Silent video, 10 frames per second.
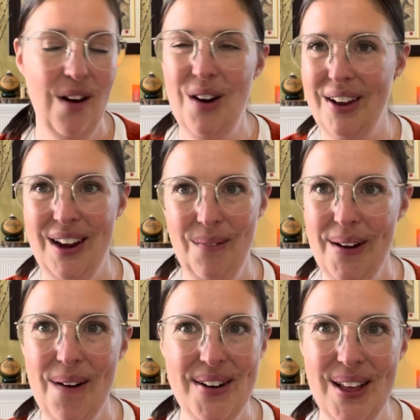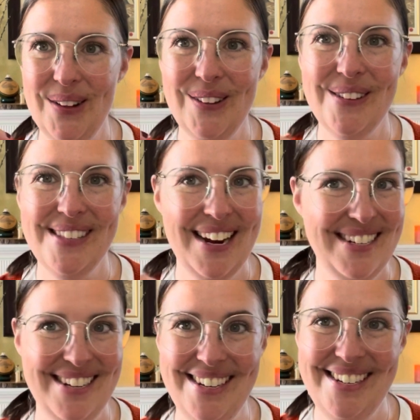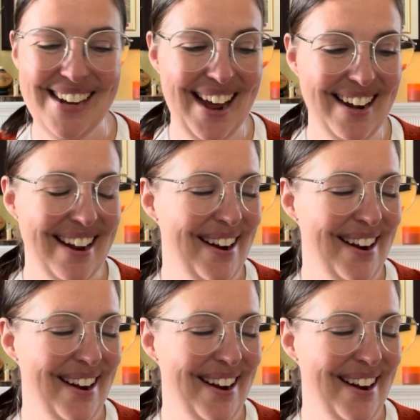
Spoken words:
oh, here we go, another little section done.